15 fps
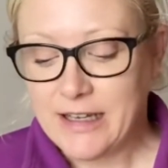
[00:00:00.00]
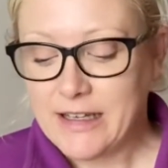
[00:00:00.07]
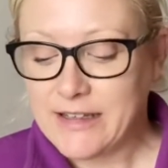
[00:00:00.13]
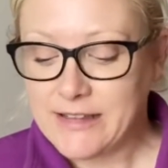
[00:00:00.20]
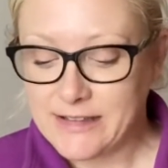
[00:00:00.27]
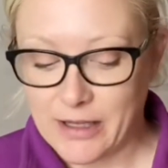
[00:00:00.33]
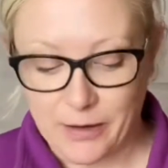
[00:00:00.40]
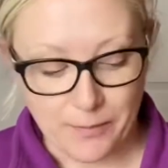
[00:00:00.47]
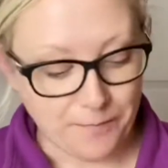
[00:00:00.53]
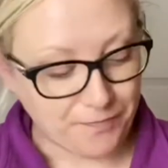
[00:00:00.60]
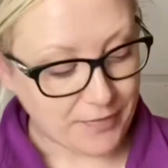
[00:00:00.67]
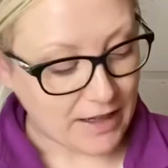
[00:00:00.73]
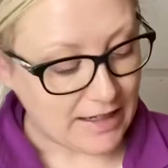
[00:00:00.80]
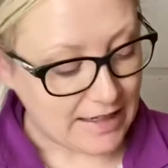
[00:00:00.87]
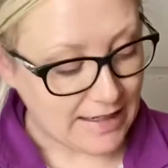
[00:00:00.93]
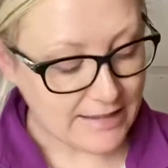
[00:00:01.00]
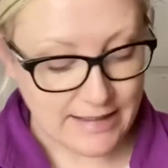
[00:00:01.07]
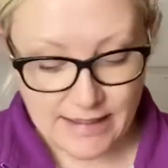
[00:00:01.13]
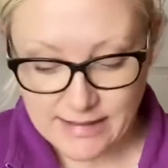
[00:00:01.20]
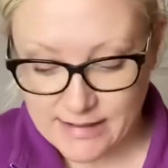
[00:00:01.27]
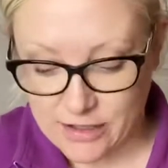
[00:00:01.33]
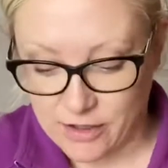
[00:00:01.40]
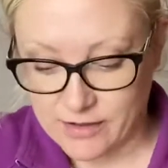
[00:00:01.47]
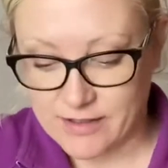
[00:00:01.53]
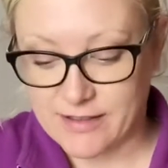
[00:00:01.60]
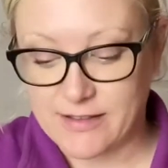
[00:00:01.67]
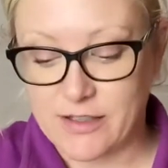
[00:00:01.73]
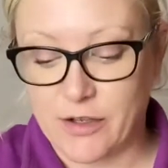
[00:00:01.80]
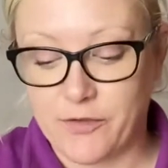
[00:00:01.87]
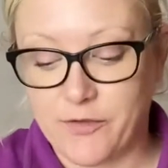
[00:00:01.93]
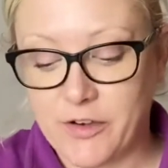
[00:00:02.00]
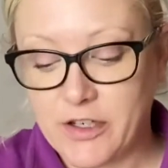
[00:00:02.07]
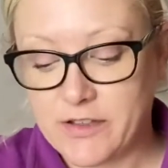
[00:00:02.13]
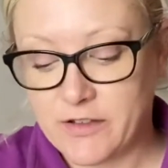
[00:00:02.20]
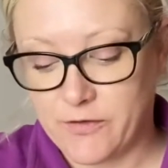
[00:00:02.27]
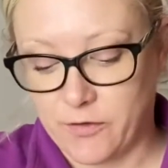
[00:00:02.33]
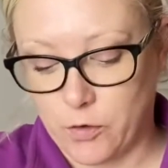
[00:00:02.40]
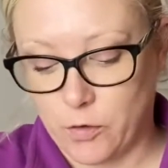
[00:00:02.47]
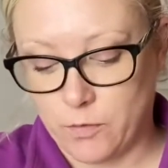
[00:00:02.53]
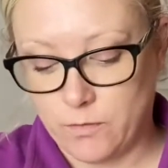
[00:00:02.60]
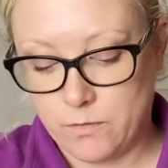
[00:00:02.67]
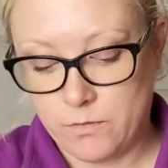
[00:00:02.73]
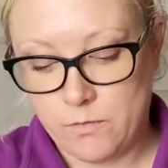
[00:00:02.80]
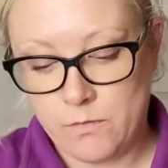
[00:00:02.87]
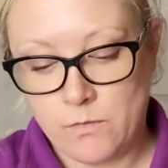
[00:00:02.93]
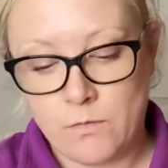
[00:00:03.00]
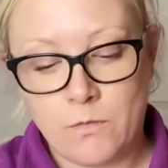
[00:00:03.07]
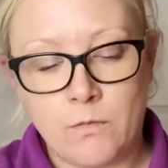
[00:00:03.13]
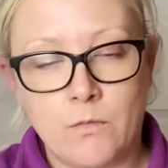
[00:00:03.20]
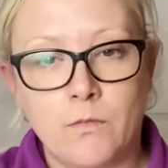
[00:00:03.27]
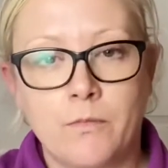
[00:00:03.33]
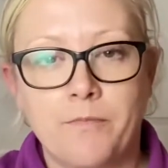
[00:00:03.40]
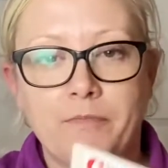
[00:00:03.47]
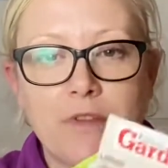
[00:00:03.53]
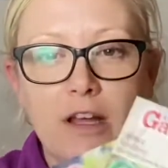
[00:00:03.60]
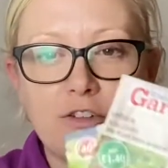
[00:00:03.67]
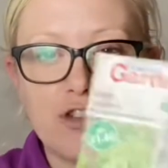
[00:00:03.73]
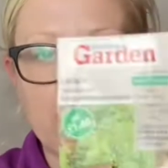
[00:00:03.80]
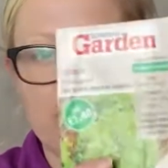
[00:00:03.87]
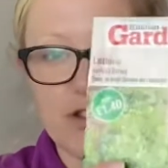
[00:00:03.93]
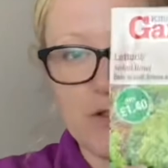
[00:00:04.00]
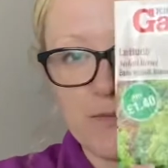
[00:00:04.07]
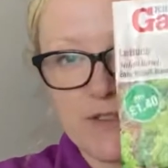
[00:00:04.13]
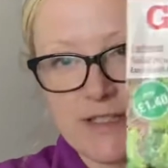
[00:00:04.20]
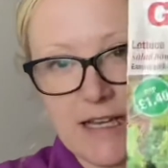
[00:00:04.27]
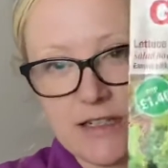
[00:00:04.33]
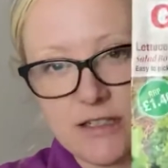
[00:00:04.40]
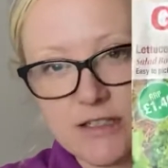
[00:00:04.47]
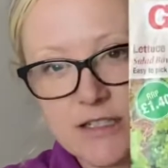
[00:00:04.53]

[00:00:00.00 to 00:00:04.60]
So let's get started. So first of all, I just got some salad.